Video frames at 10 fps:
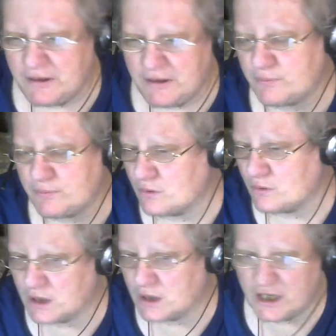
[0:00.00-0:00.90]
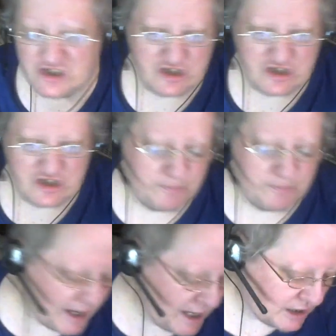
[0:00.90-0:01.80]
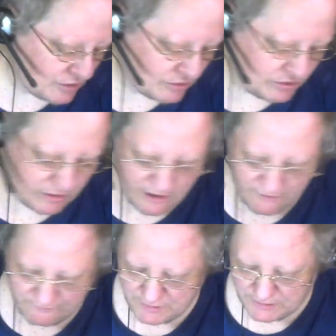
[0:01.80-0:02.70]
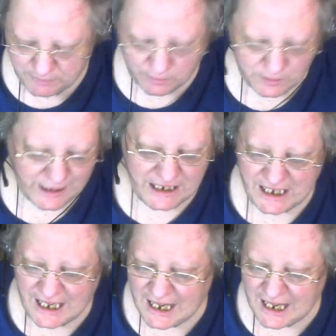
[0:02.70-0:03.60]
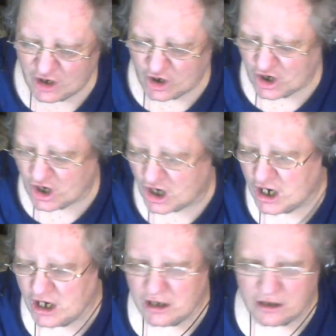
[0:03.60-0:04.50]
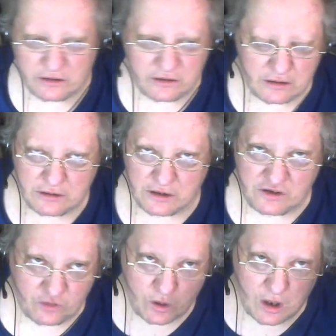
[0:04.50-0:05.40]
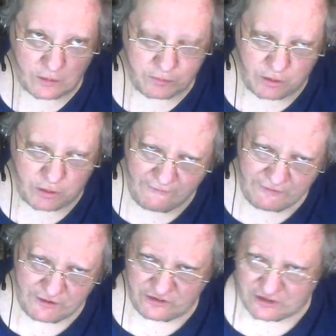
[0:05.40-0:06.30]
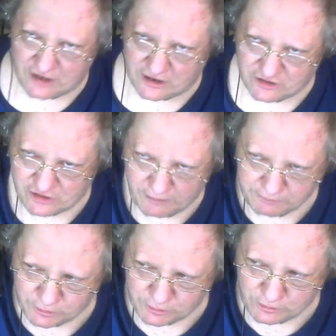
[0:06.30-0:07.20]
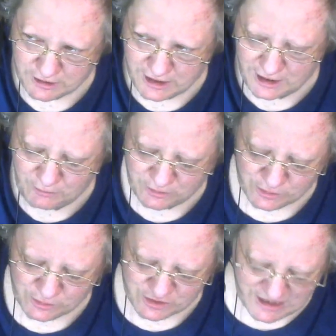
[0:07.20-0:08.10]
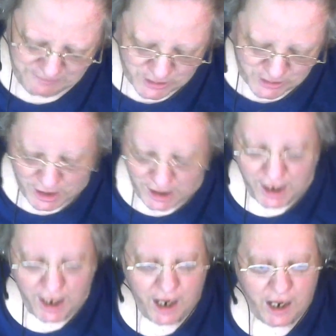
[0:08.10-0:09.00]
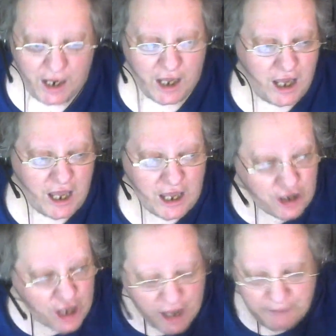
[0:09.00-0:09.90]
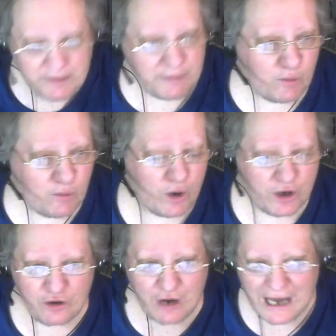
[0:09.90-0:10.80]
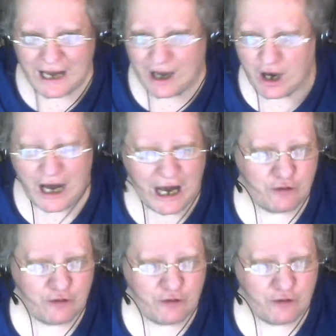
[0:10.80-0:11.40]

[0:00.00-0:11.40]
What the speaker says: people like Jim Baker. You have people like Kat Kerr, the so-called prophetess that stopped the hurricane with her scepter. And people wonder how did